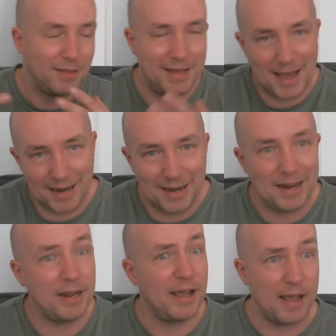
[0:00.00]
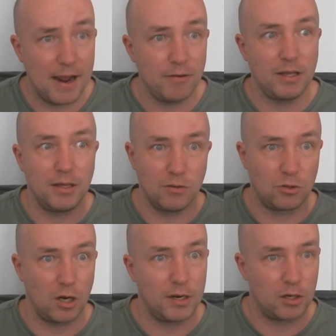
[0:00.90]
the editing, everything, it
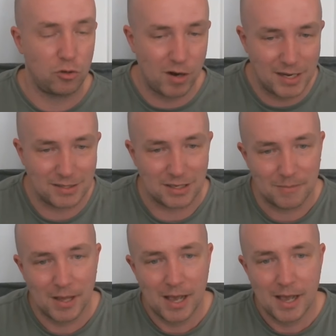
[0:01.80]
was kind of crazy.